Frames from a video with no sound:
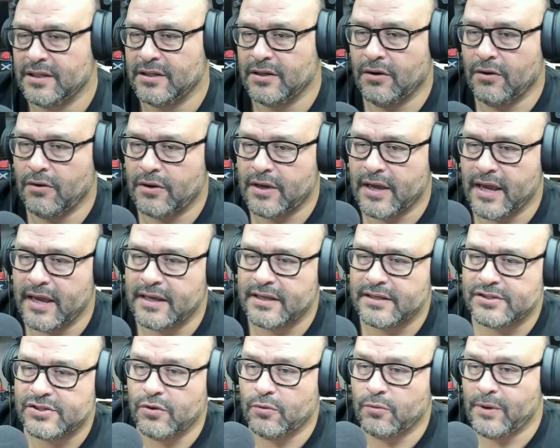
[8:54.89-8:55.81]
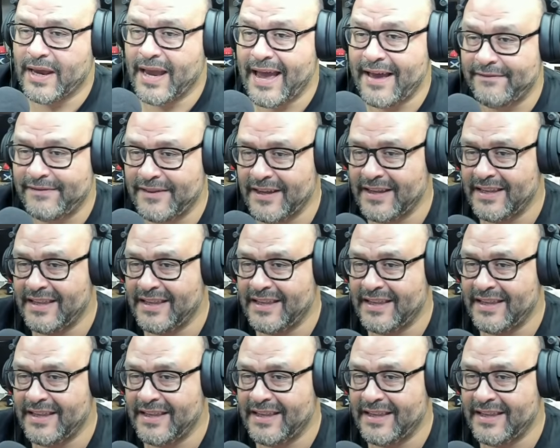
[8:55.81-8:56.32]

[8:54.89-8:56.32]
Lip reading: Okay, so we have the